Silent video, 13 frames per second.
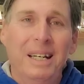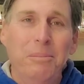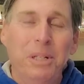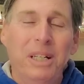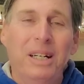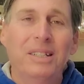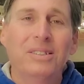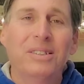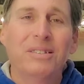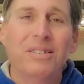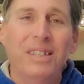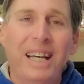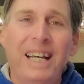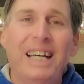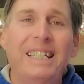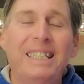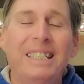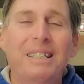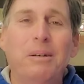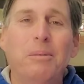And because of
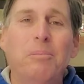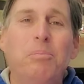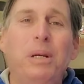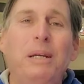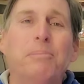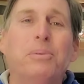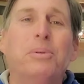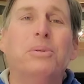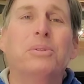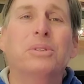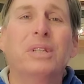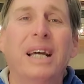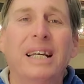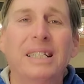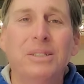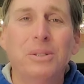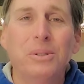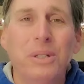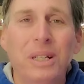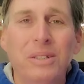that, people tend
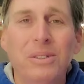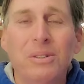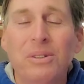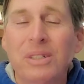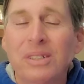to history,